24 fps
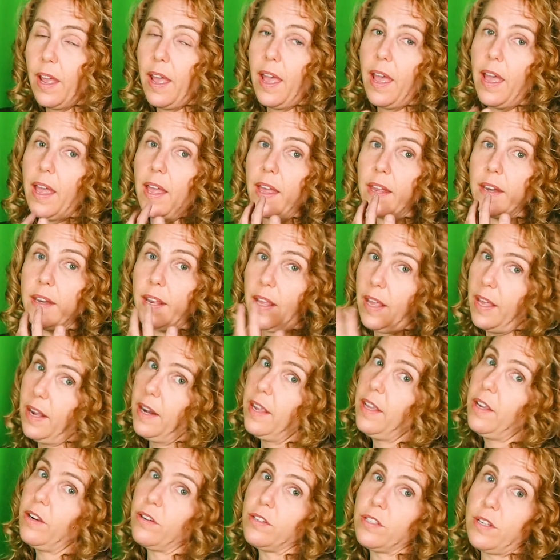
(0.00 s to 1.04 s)
and
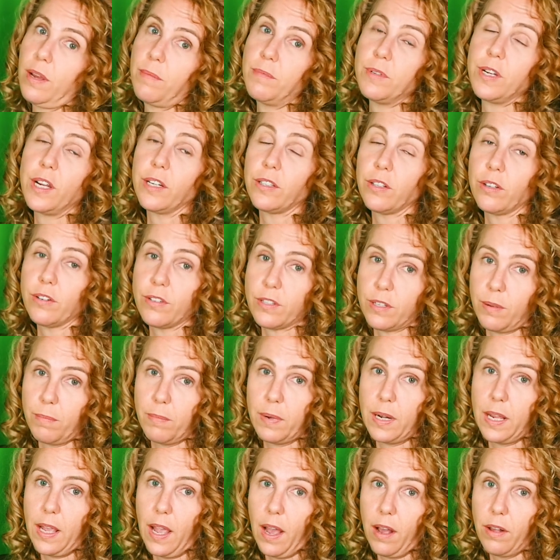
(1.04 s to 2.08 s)
hitting your subject or
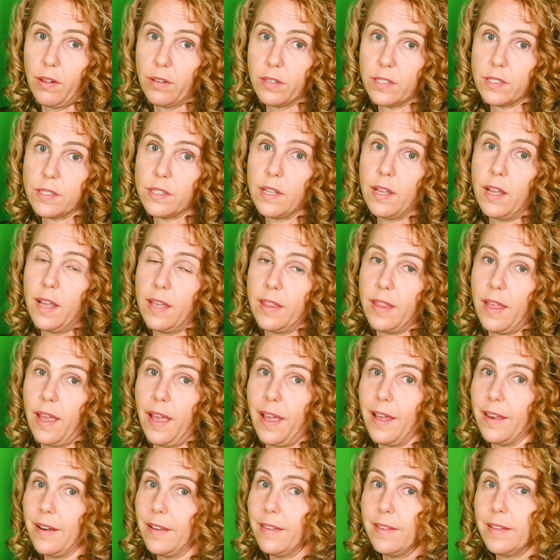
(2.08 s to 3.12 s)
somebody else in the
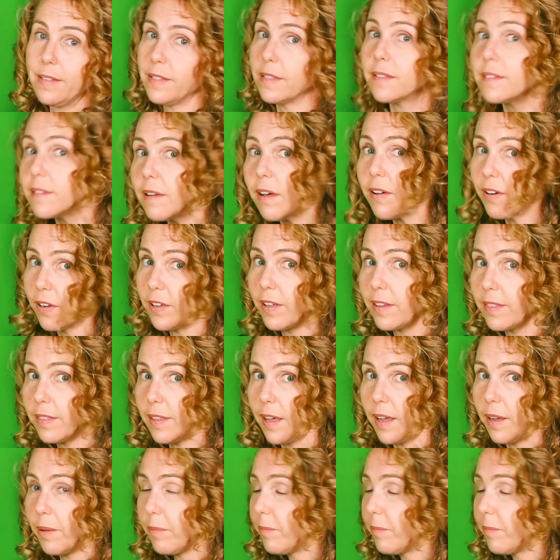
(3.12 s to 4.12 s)
head. This is not a good thing.